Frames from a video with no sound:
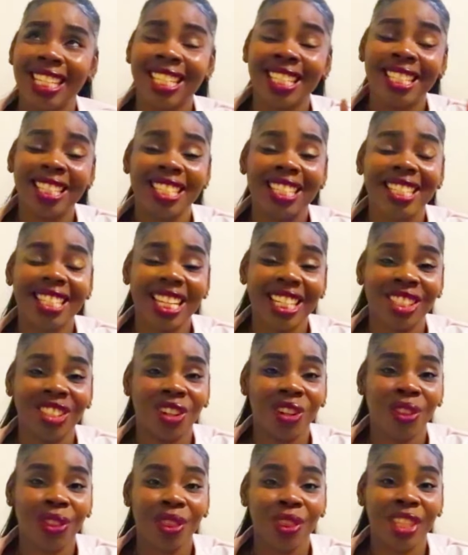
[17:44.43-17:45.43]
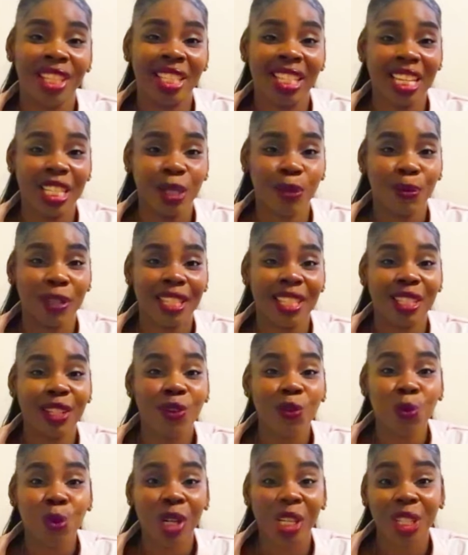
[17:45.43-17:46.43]
C-section this
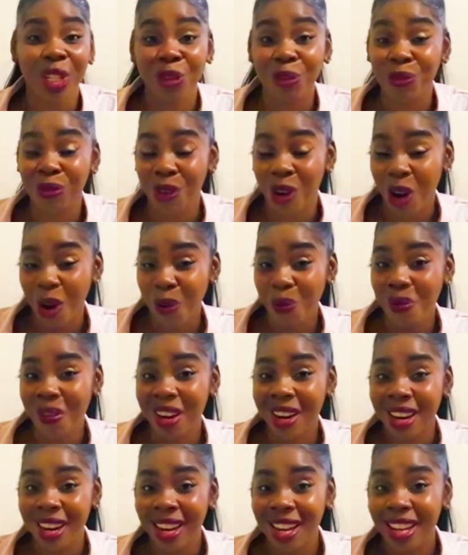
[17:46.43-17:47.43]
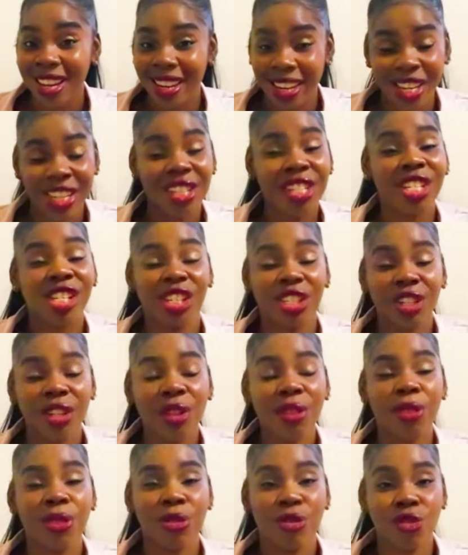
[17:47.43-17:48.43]
expensive where you're from?
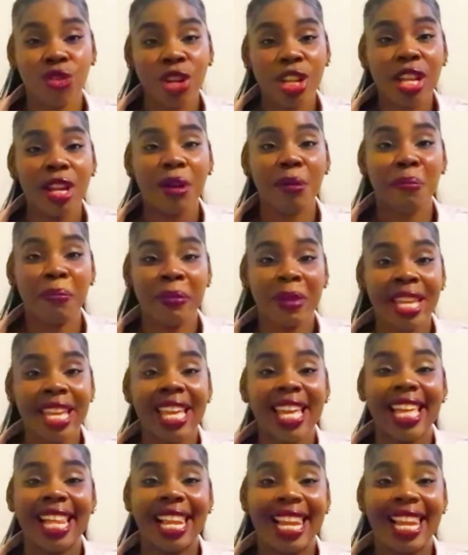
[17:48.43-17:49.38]
Nearly $3 million,